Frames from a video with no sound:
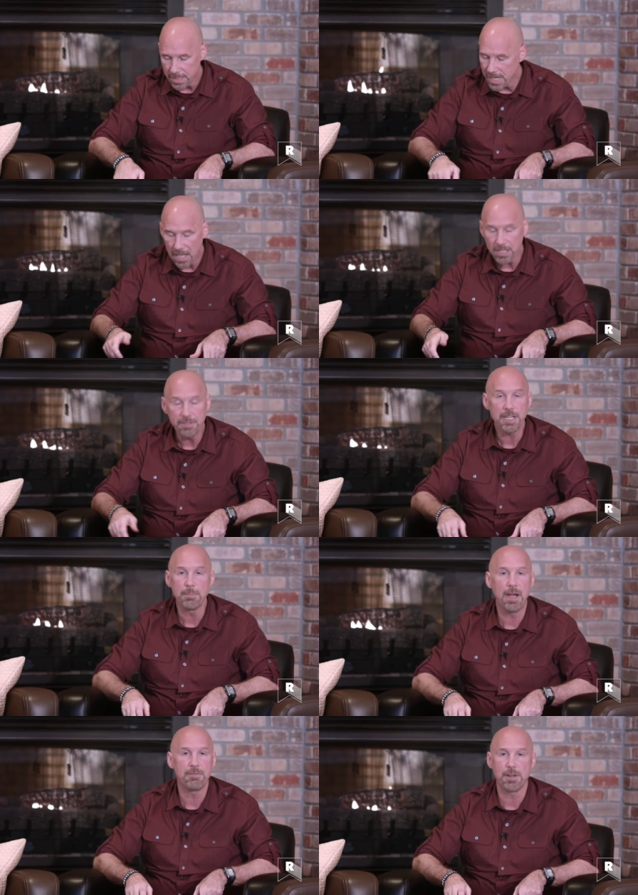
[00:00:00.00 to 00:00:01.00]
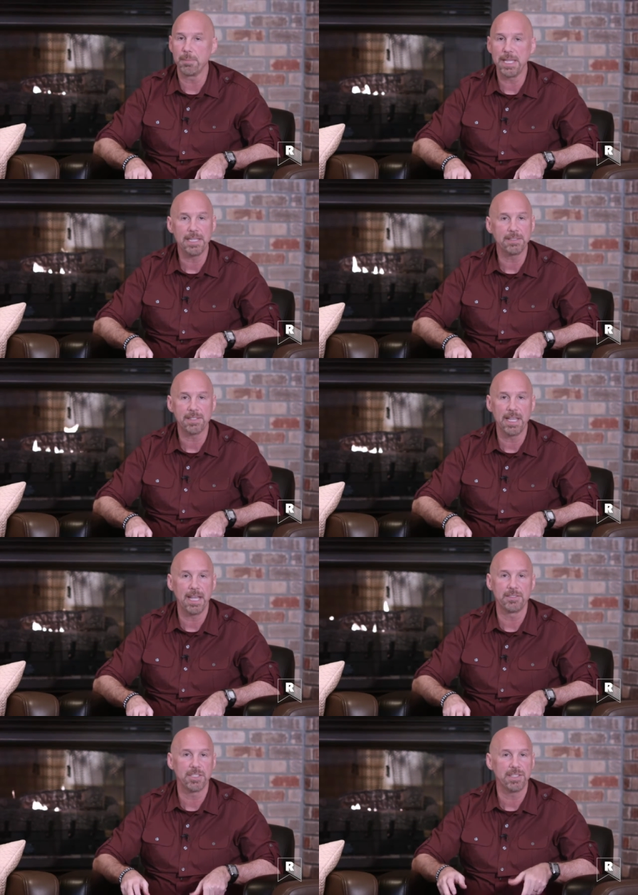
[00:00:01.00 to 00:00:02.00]
Not living above your means,
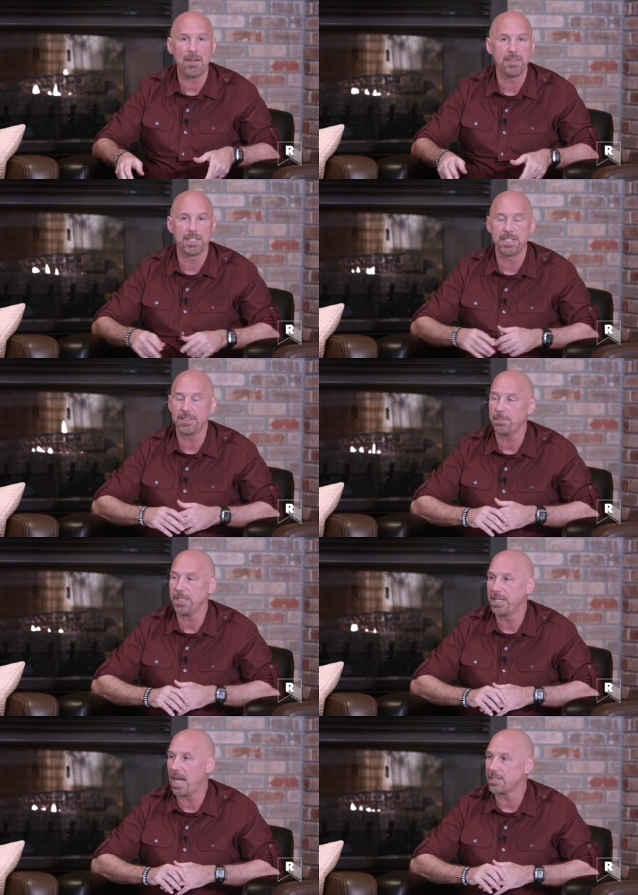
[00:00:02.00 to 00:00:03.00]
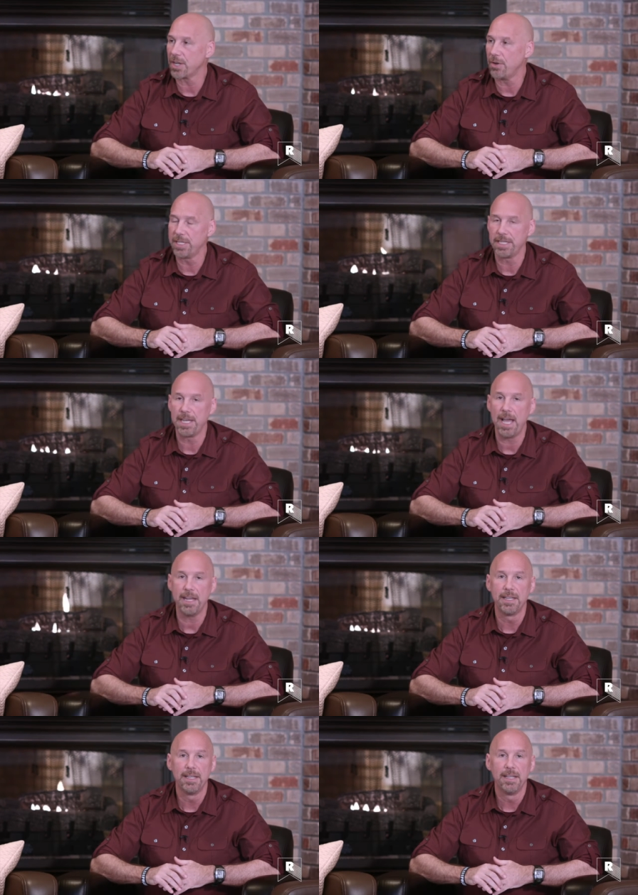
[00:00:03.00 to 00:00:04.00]
again, just having the discipline not to go into debt.